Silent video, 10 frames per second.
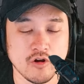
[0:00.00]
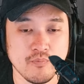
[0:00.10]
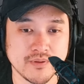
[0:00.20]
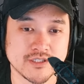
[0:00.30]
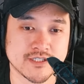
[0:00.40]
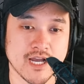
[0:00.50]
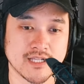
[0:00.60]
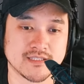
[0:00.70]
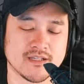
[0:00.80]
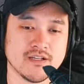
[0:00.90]
open
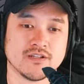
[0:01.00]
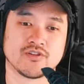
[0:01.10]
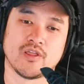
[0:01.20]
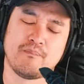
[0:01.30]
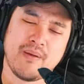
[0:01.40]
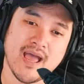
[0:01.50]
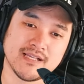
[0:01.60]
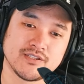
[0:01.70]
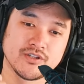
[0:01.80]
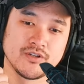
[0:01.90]
shot. So the
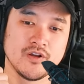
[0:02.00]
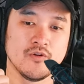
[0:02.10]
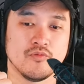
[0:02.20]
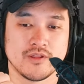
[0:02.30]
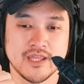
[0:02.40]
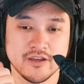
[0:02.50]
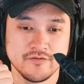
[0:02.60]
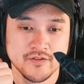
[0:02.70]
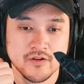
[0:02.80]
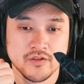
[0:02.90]
passer will
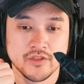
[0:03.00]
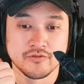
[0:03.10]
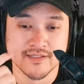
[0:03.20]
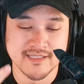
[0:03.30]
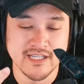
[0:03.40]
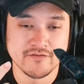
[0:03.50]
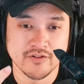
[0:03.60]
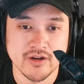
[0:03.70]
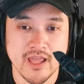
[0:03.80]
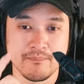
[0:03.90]
give the
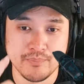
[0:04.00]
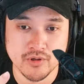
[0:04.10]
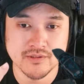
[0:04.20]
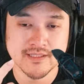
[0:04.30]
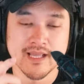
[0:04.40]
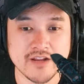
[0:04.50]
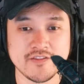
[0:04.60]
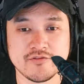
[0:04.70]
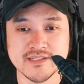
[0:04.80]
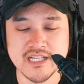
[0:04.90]
receiver a boost, and if
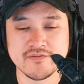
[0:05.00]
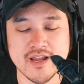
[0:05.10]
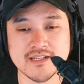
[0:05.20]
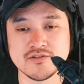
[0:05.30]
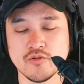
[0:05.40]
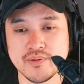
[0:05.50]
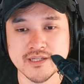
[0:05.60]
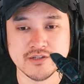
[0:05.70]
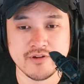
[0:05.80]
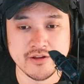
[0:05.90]
the receiver has no
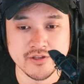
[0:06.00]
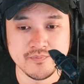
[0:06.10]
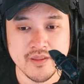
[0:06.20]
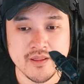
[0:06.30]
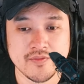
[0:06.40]
players around him,